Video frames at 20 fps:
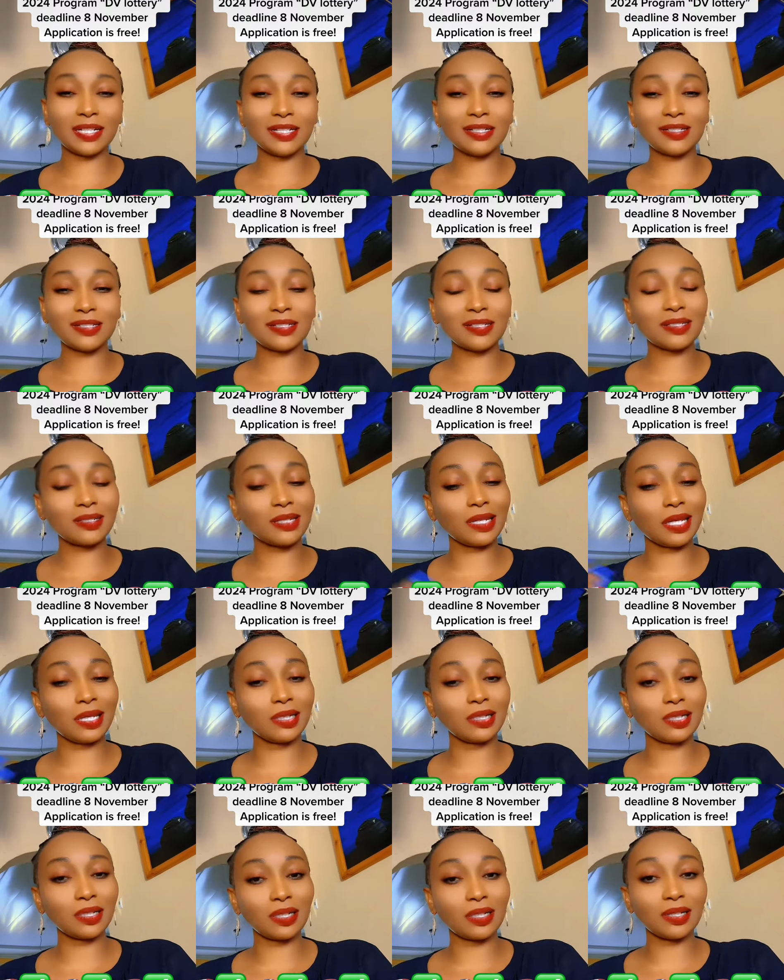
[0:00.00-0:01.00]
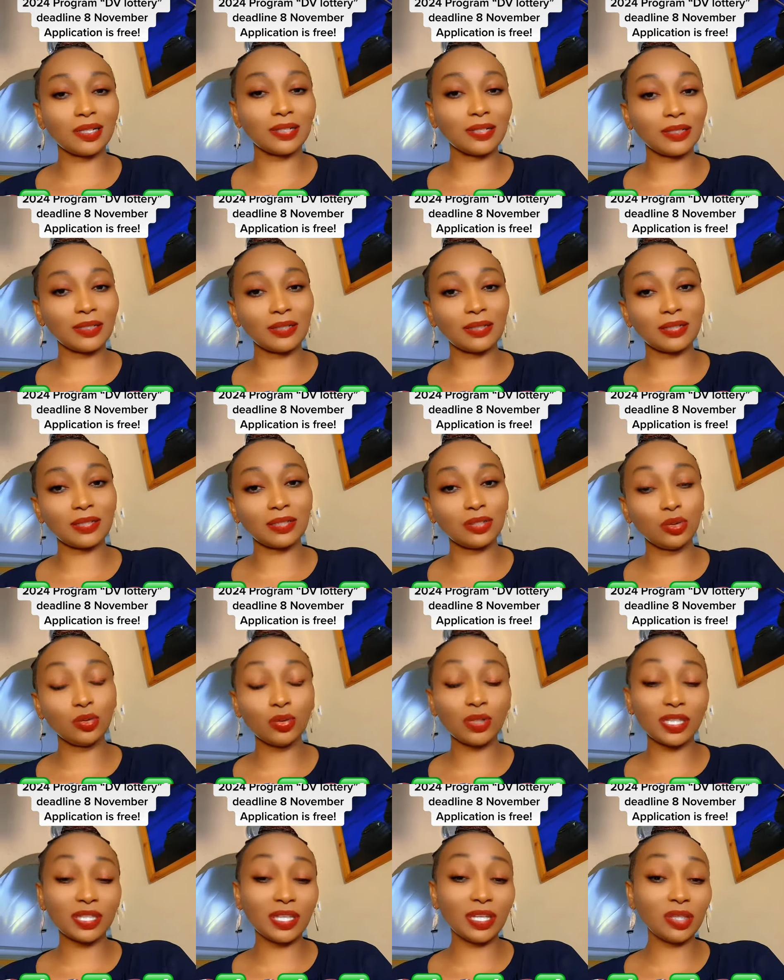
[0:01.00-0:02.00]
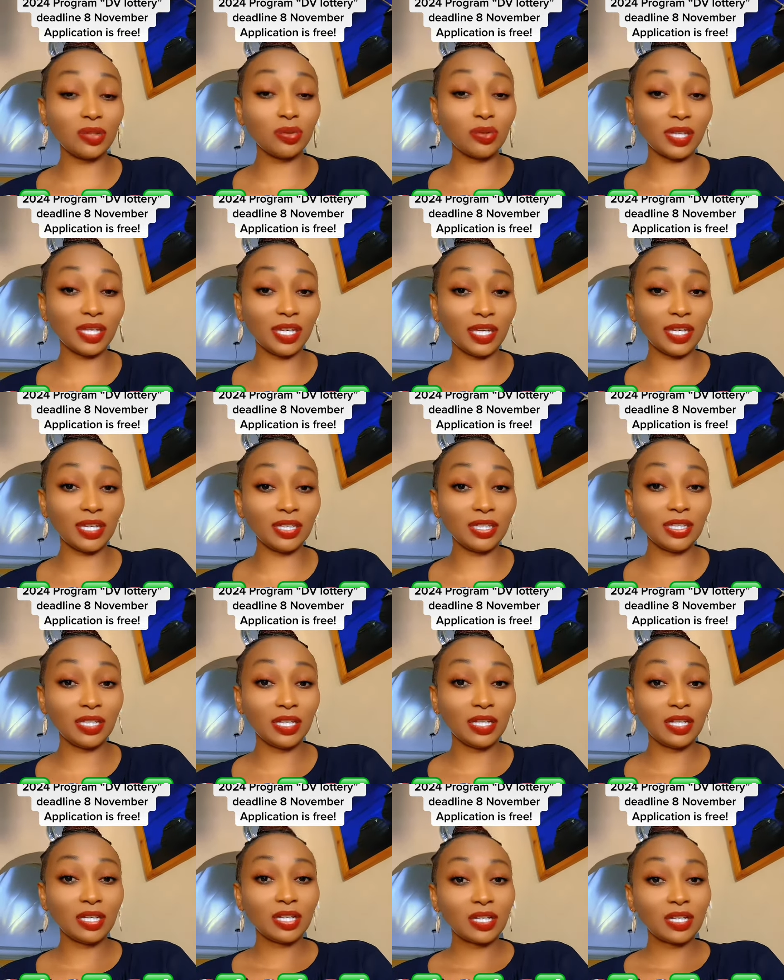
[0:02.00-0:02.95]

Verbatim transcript: countries like uh, U- the UK,